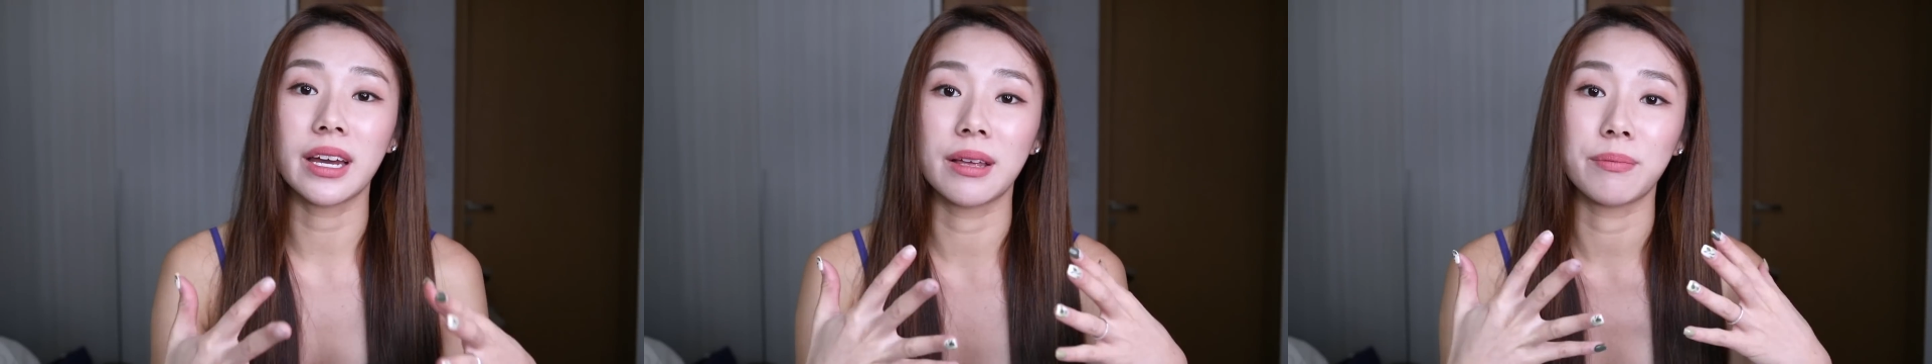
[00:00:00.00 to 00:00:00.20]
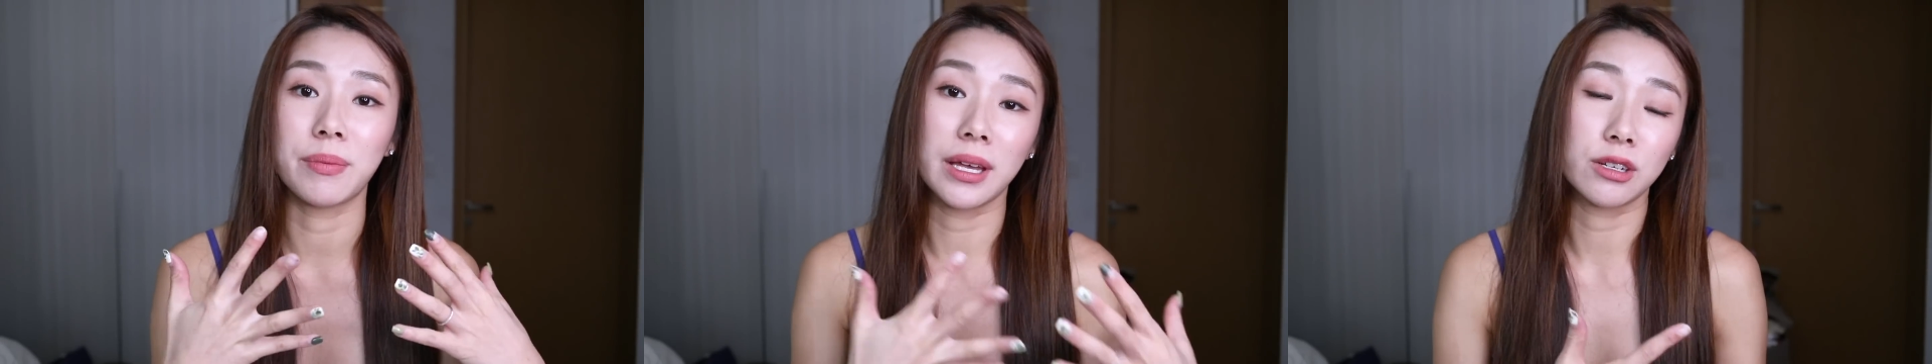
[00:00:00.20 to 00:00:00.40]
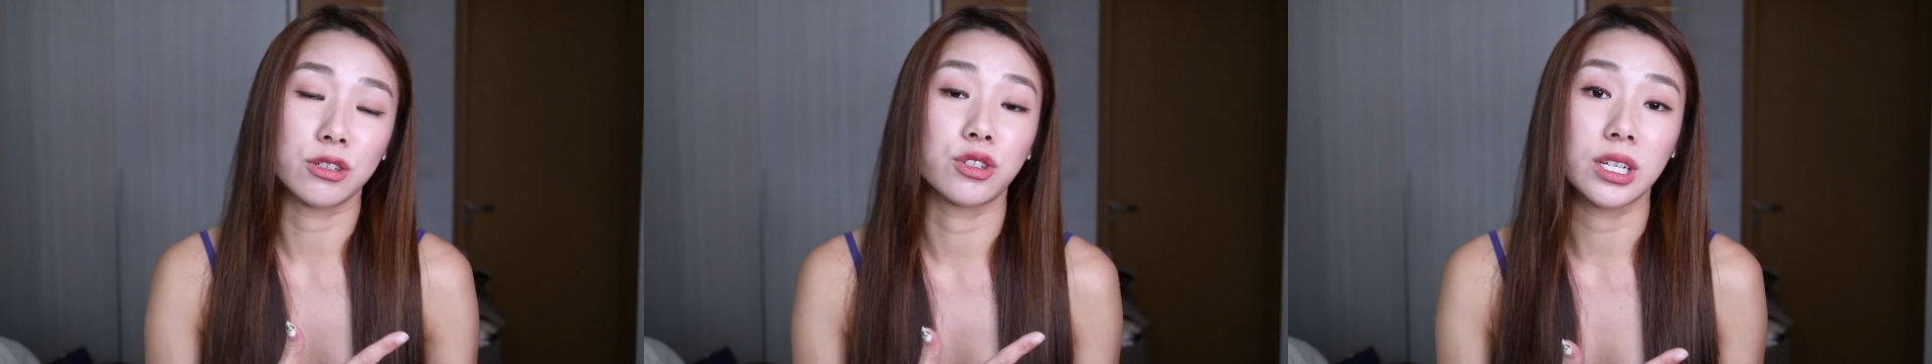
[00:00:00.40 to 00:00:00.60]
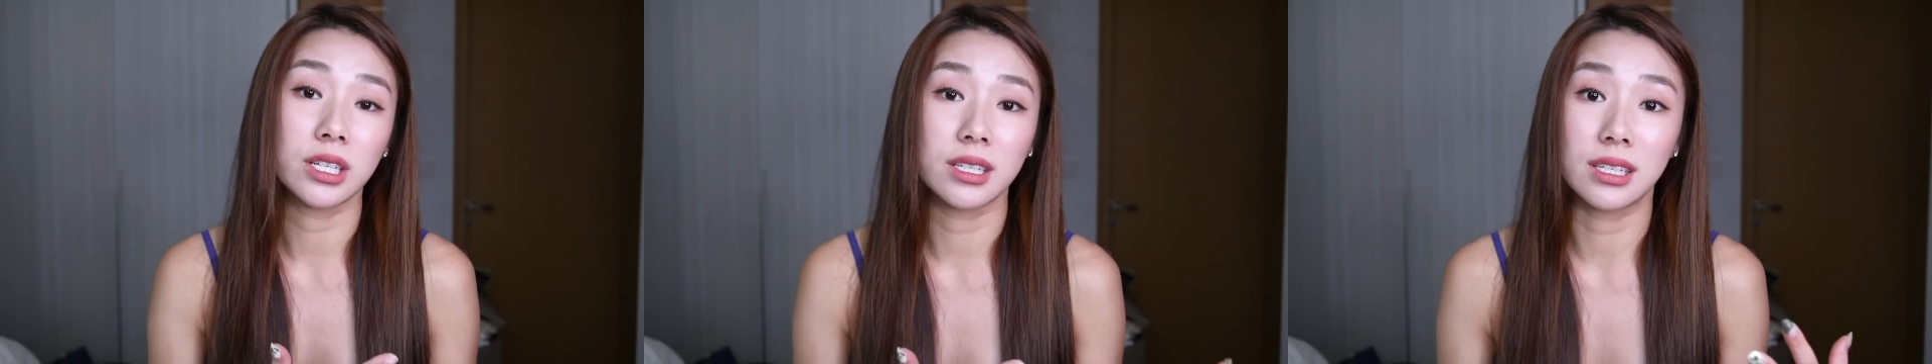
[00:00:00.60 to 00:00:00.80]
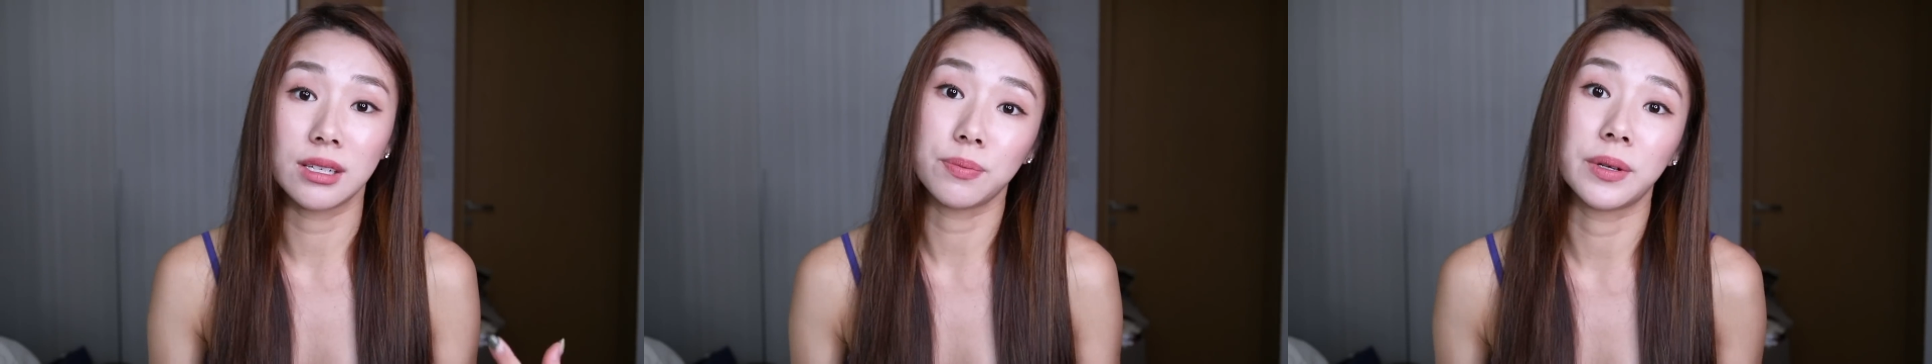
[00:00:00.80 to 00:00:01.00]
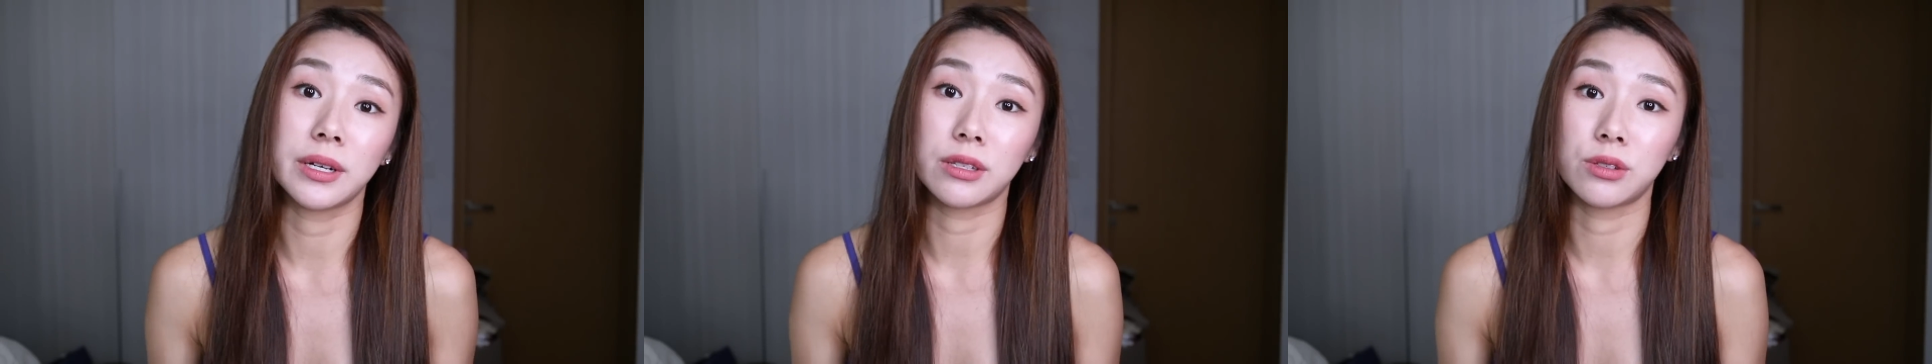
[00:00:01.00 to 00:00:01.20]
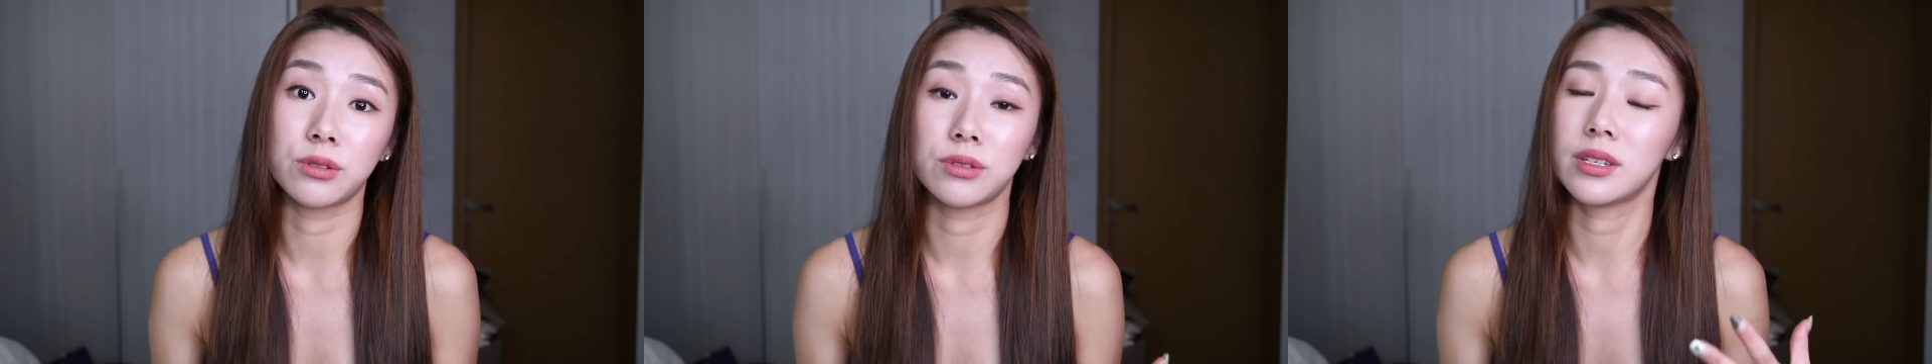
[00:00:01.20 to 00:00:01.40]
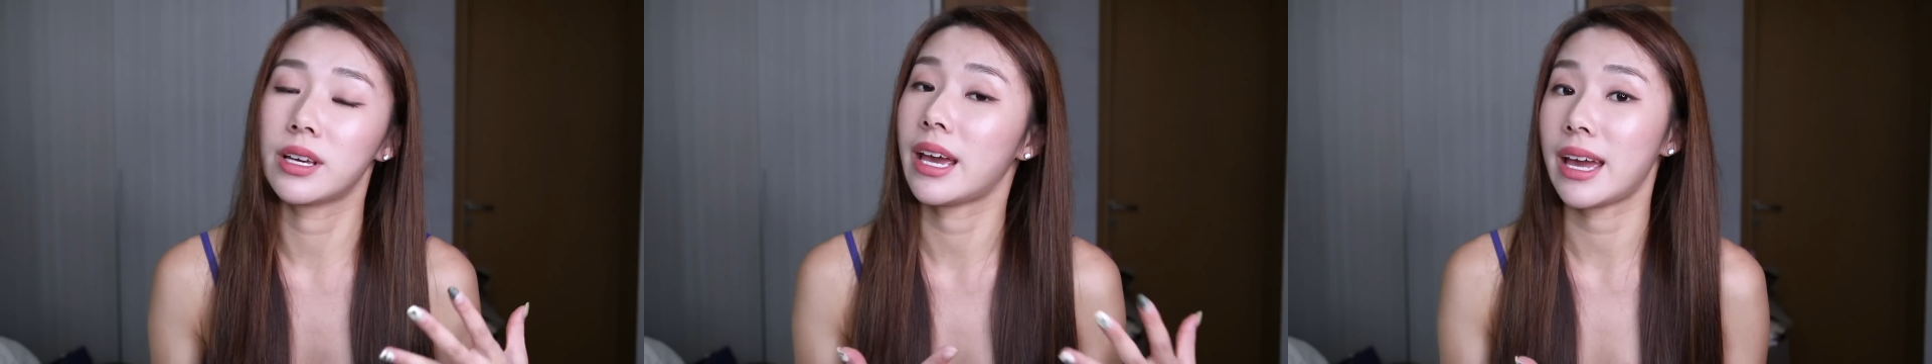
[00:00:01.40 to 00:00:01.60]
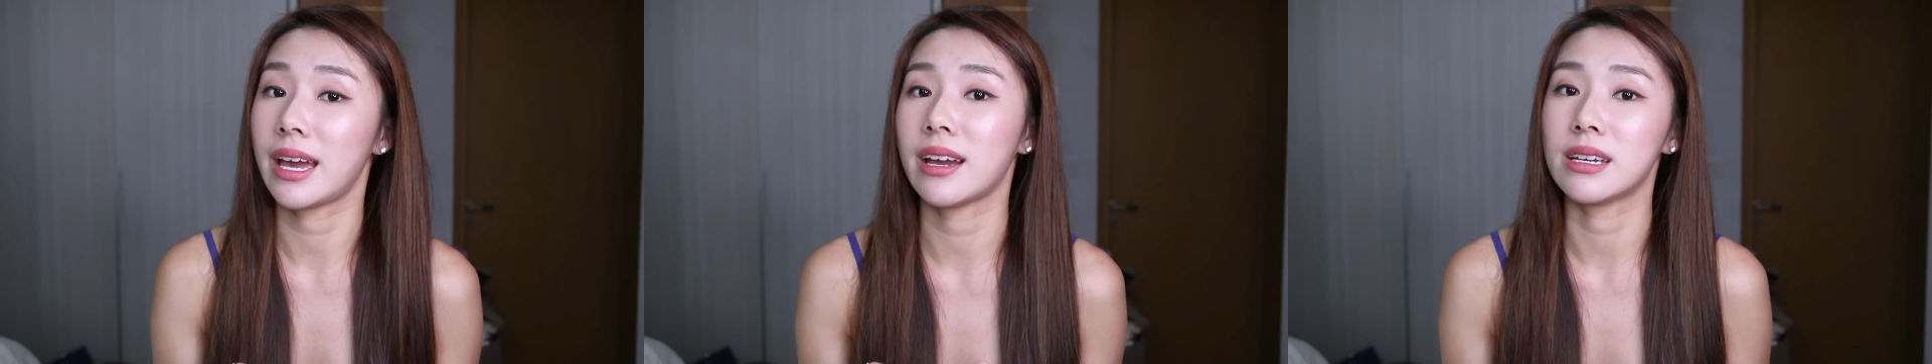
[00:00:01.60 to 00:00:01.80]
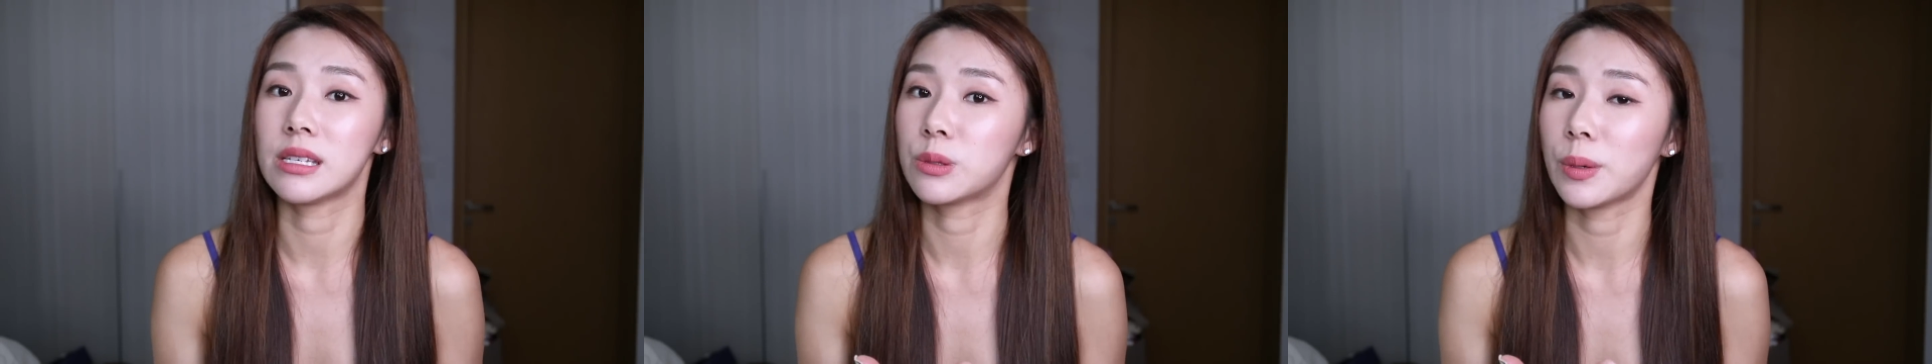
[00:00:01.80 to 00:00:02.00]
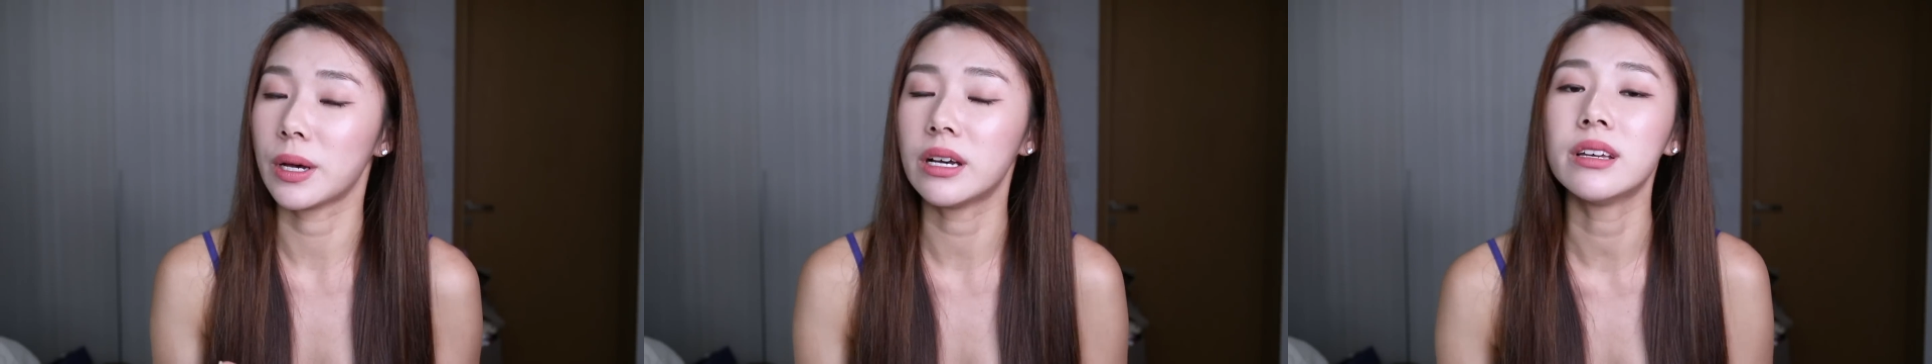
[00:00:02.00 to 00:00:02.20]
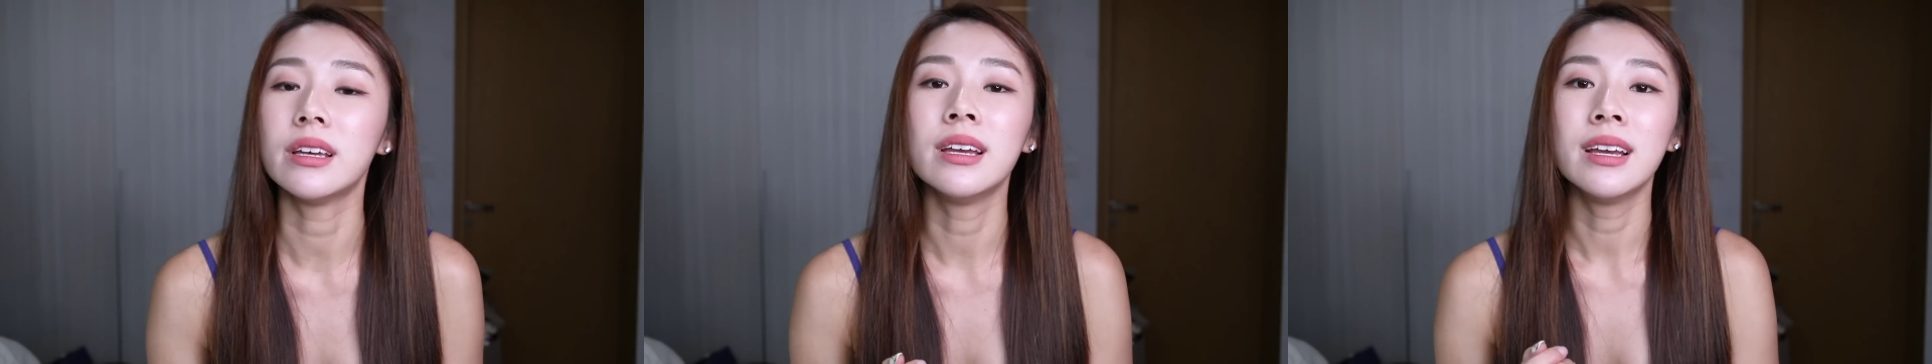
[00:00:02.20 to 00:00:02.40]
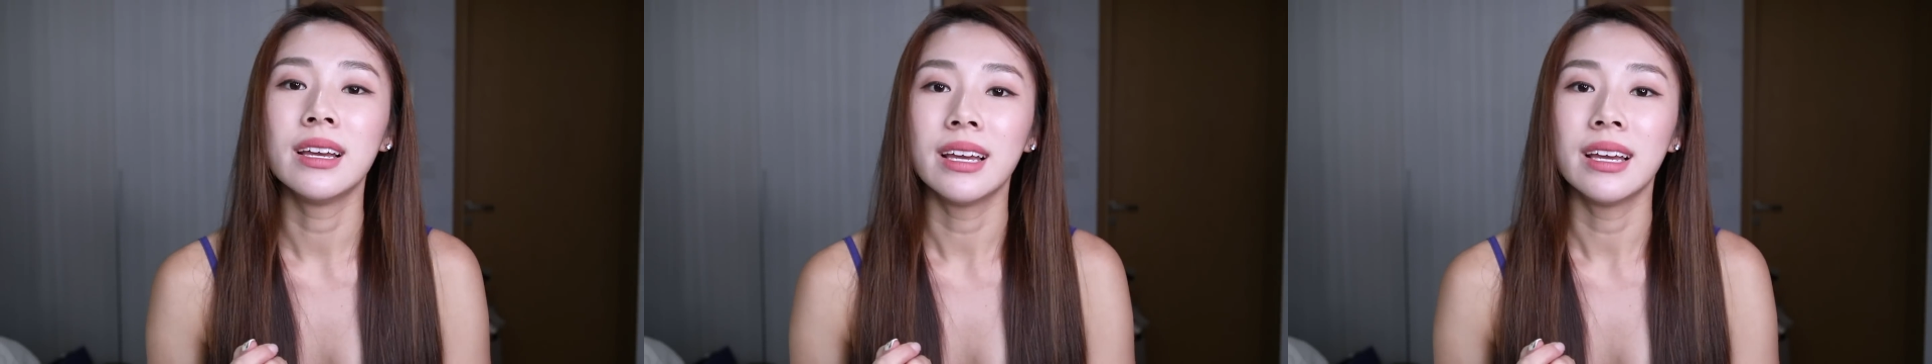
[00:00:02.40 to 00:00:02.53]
and penetrate deeper into the hair as well.